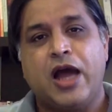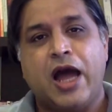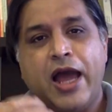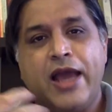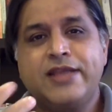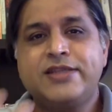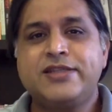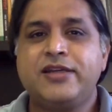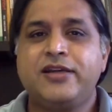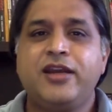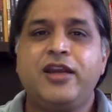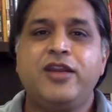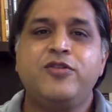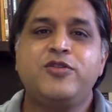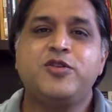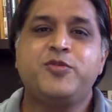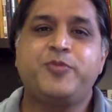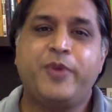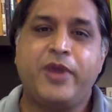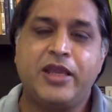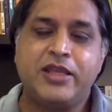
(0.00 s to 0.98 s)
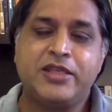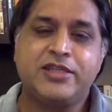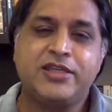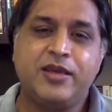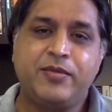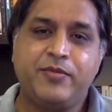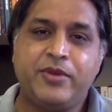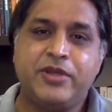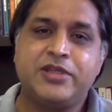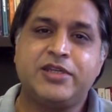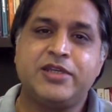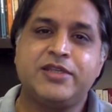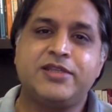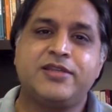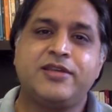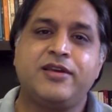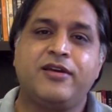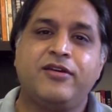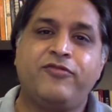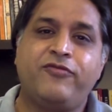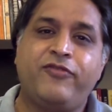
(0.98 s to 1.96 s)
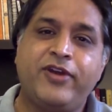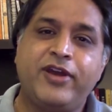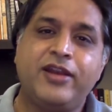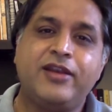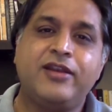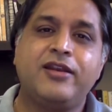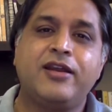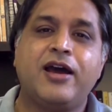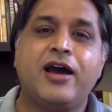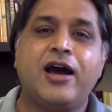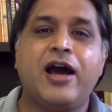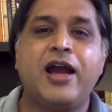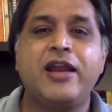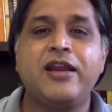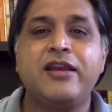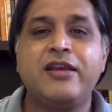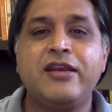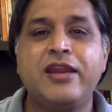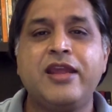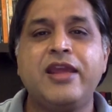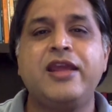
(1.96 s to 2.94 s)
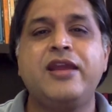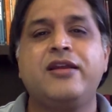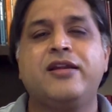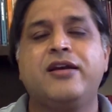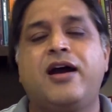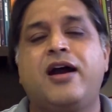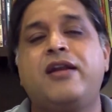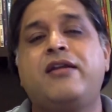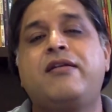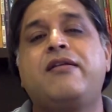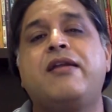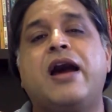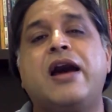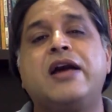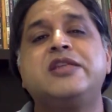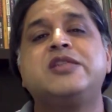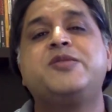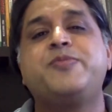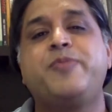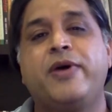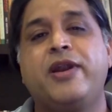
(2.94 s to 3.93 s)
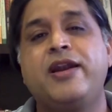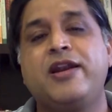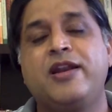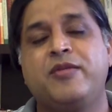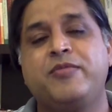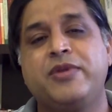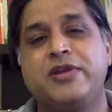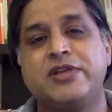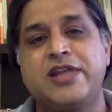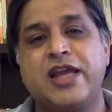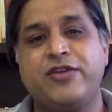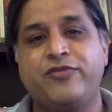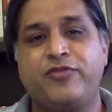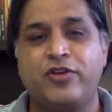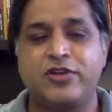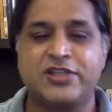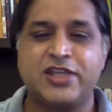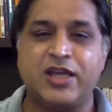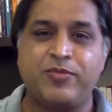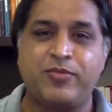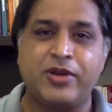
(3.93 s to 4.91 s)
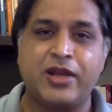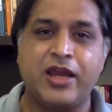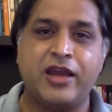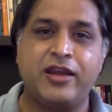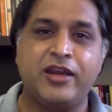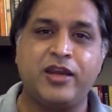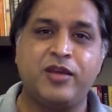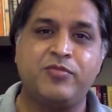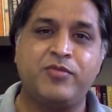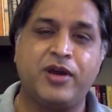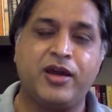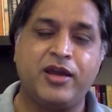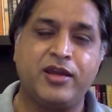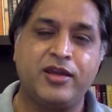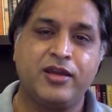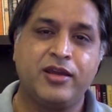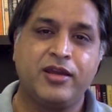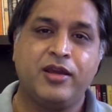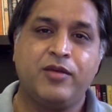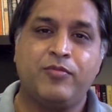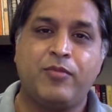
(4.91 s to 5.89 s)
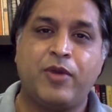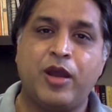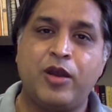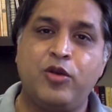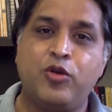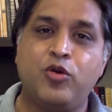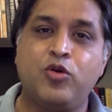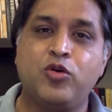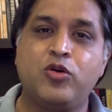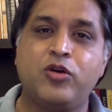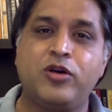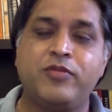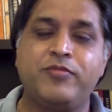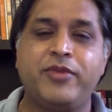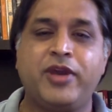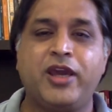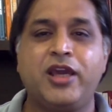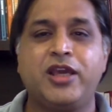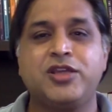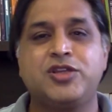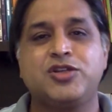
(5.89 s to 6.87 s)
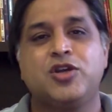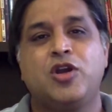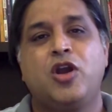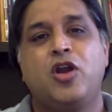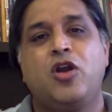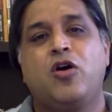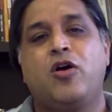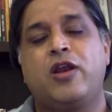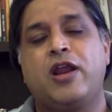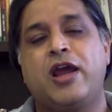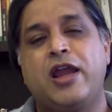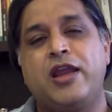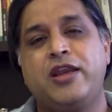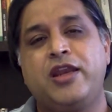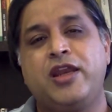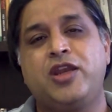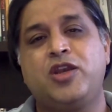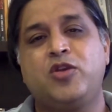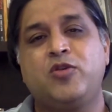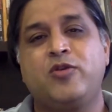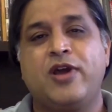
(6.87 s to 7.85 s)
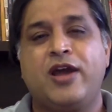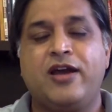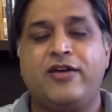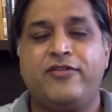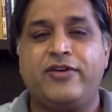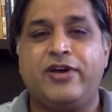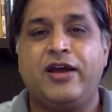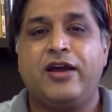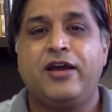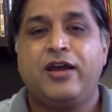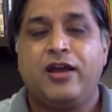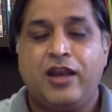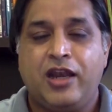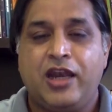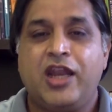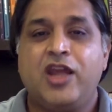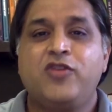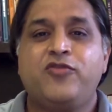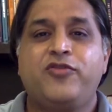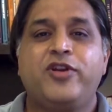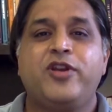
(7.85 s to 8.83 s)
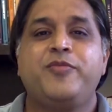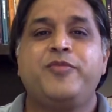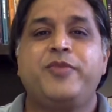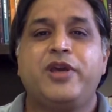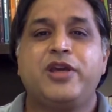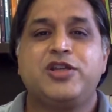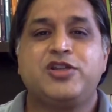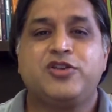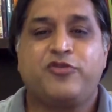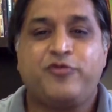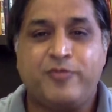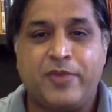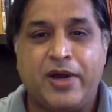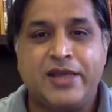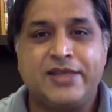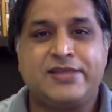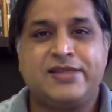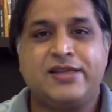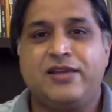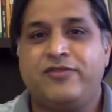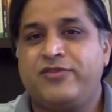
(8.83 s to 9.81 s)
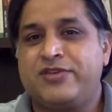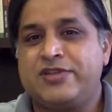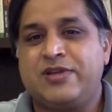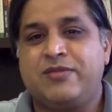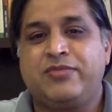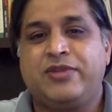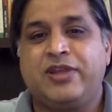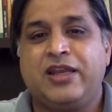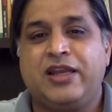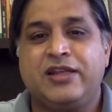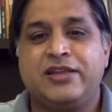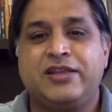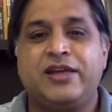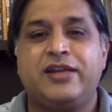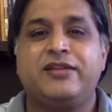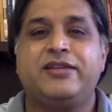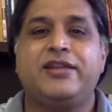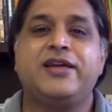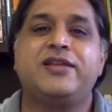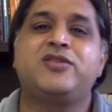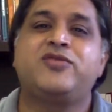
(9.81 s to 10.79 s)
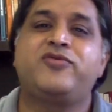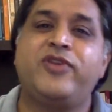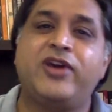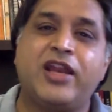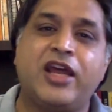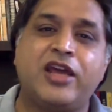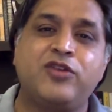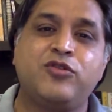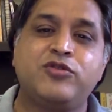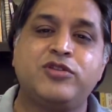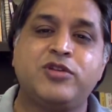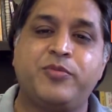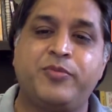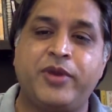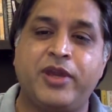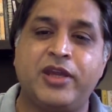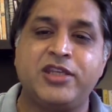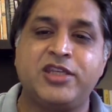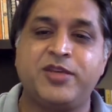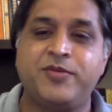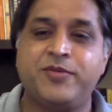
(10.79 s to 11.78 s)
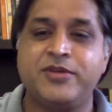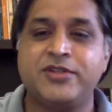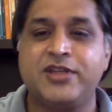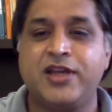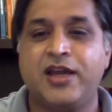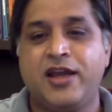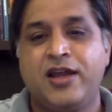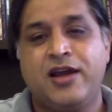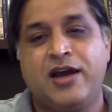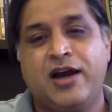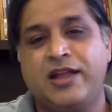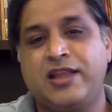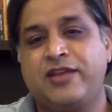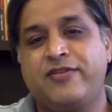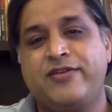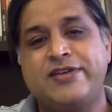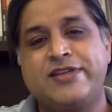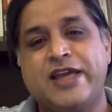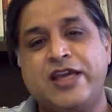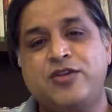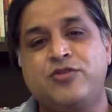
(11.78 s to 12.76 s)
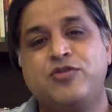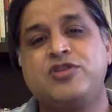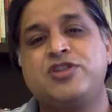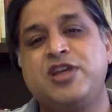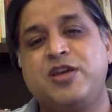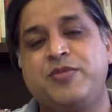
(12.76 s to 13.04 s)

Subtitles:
I generally use PNG images when I need a transparent image. Like for example, I need my logo image, or I need to have a layover image of myself or something like that. That's where I use a PNG image. Otherwise, I use